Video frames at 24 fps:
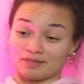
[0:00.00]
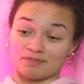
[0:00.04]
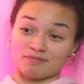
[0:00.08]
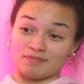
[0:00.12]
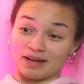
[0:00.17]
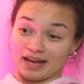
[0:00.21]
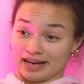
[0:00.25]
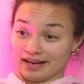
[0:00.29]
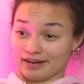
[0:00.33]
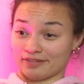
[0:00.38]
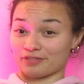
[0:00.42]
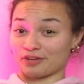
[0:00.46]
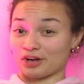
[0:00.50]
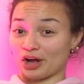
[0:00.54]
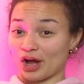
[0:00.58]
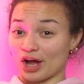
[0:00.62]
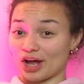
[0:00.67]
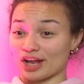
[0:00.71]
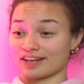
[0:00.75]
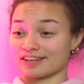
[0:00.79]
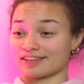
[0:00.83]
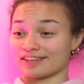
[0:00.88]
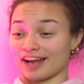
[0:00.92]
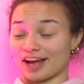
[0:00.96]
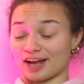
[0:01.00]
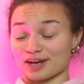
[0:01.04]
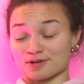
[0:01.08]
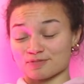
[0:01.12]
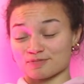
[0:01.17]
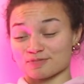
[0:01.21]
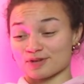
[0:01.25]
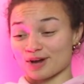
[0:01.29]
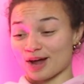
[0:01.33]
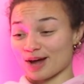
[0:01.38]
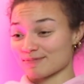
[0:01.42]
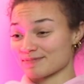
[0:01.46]
man of God.
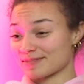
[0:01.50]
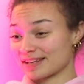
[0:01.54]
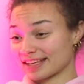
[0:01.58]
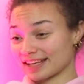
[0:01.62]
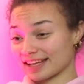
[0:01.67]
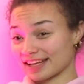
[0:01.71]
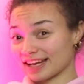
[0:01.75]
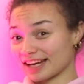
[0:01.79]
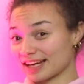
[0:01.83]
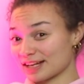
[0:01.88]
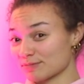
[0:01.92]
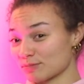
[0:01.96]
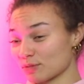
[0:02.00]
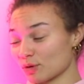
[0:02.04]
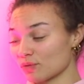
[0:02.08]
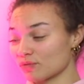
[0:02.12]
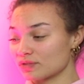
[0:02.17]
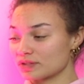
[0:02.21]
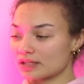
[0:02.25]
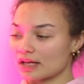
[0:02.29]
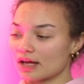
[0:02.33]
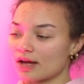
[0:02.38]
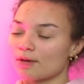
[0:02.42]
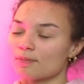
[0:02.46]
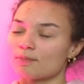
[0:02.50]
I'm not making any moves.